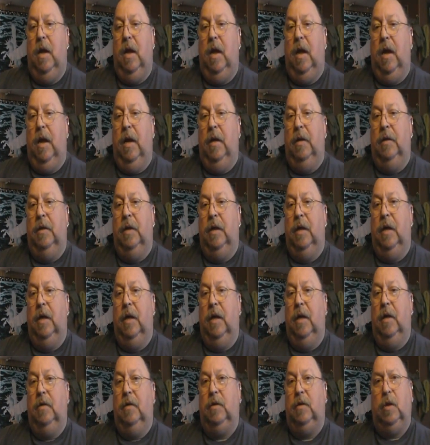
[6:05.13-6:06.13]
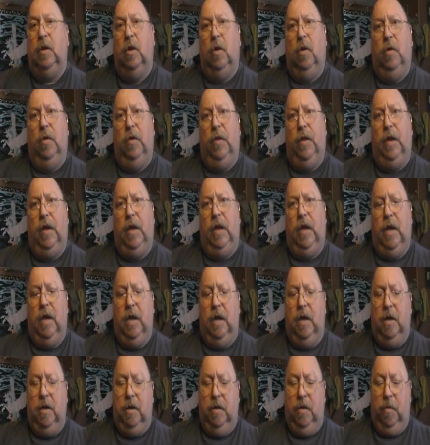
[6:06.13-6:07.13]
And so
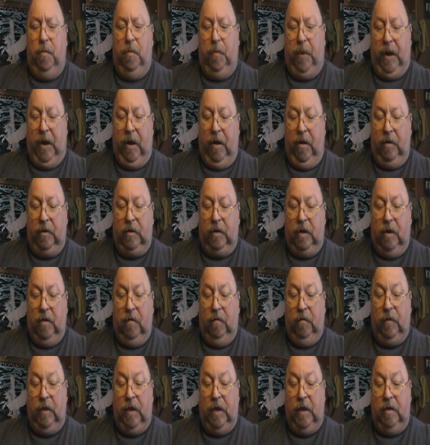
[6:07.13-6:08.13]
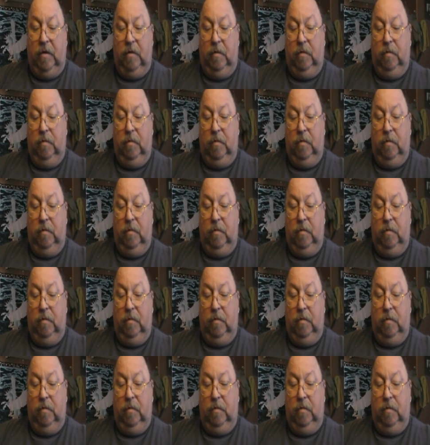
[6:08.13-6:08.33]
the parent of that